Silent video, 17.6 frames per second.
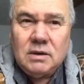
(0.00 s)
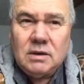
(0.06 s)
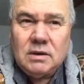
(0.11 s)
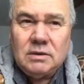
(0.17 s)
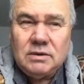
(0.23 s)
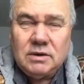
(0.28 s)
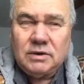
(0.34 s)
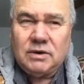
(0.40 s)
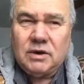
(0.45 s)

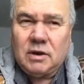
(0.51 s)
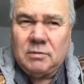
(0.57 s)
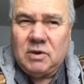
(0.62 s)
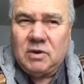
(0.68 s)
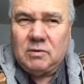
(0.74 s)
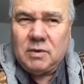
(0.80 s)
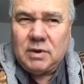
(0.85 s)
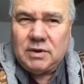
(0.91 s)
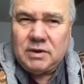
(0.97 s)
Determine
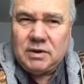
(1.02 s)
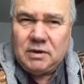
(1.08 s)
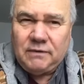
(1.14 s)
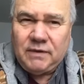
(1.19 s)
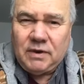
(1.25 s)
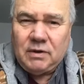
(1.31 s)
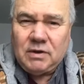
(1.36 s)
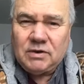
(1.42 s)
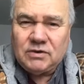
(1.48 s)
whether your
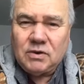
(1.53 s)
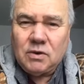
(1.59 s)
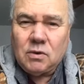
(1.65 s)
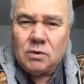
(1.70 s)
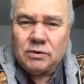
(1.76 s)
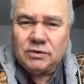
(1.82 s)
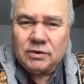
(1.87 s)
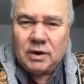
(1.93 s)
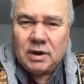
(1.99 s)
various
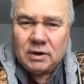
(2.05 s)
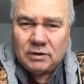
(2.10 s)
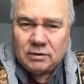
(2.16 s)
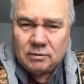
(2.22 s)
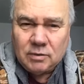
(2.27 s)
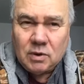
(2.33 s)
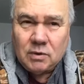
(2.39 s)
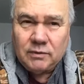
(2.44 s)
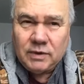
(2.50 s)
goals are
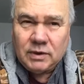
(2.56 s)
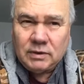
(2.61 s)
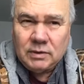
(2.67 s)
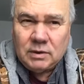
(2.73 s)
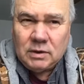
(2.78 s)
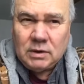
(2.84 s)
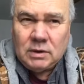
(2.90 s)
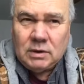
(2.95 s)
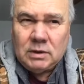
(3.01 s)
interwoven
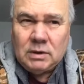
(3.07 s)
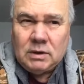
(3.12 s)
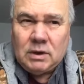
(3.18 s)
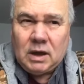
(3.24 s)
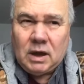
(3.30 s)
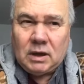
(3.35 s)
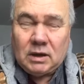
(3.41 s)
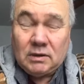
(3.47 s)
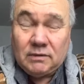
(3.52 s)

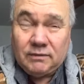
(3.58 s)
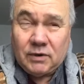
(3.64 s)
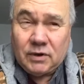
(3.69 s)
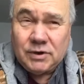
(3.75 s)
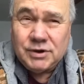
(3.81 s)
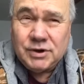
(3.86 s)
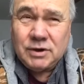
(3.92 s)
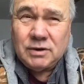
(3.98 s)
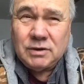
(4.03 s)
and
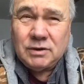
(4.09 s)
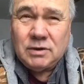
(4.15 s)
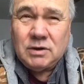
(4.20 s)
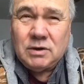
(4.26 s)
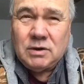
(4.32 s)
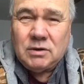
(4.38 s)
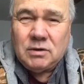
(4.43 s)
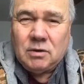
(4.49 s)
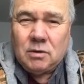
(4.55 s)
convergent
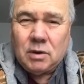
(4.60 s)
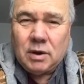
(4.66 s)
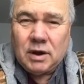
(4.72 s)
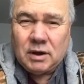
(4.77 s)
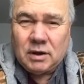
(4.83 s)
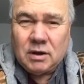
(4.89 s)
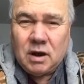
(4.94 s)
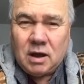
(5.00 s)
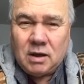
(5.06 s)
or in
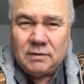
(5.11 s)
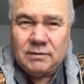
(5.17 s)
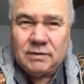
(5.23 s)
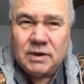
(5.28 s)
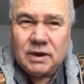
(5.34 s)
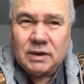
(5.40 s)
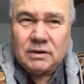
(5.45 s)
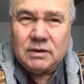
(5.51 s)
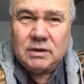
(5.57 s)

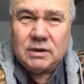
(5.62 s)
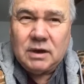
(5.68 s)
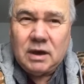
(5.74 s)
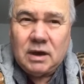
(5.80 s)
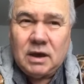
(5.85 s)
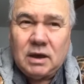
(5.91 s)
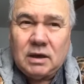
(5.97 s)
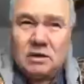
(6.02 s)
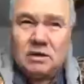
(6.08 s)
conflict
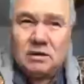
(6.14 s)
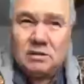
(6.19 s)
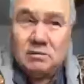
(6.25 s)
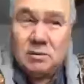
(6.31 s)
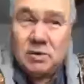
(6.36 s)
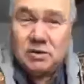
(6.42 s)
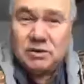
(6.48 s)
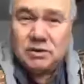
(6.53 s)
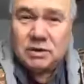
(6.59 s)
and
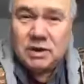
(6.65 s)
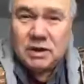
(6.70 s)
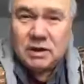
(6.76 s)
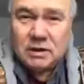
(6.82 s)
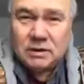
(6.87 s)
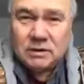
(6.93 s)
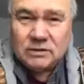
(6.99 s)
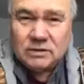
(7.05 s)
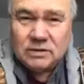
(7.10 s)
mutually
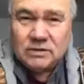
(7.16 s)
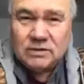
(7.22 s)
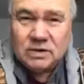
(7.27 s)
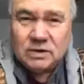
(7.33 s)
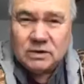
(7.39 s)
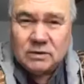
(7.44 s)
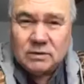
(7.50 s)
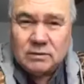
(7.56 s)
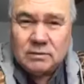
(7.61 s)
inconsistent.
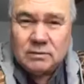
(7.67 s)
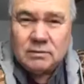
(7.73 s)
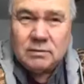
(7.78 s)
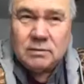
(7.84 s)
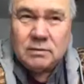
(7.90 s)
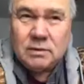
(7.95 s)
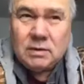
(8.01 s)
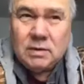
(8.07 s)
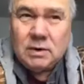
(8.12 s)

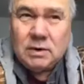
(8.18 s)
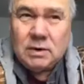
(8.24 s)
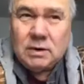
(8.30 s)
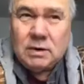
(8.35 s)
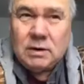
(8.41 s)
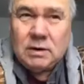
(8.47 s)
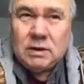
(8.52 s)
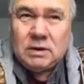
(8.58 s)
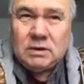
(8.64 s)

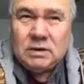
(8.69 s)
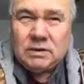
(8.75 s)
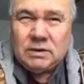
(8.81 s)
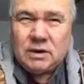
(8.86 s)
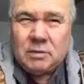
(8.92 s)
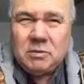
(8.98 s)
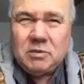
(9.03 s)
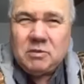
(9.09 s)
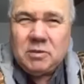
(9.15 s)

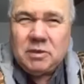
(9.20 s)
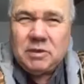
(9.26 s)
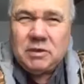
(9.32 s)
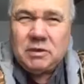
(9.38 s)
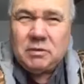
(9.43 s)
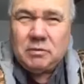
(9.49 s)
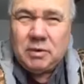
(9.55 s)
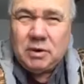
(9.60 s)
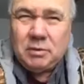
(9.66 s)
Determine whether your
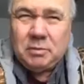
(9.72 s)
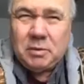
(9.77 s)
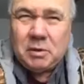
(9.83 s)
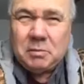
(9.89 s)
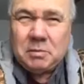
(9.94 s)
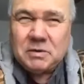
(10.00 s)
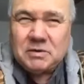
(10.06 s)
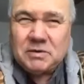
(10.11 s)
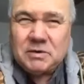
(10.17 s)
real
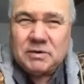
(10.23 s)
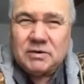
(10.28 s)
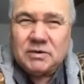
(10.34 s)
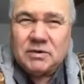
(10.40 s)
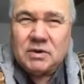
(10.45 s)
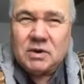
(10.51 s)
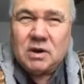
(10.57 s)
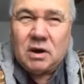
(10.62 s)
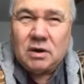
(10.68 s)
purposes
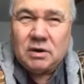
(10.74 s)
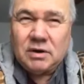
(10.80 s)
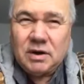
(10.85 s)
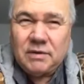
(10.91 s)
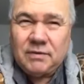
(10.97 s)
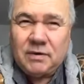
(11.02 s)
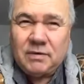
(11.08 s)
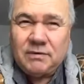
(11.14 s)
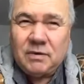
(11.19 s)
are
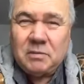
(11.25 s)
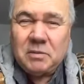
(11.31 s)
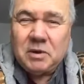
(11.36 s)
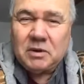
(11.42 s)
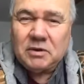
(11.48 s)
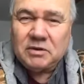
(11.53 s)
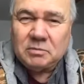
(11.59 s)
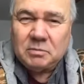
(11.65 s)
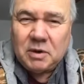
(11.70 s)
different from your
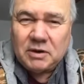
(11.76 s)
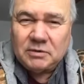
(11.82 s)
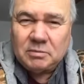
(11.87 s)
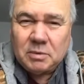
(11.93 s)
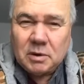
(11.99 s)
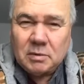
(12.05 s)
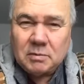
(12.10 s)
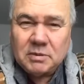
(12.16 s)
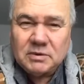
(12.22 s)
expressed
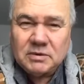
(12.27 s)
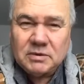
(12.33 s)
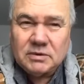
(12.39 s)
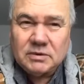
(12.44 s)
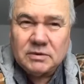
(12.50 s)
purposes.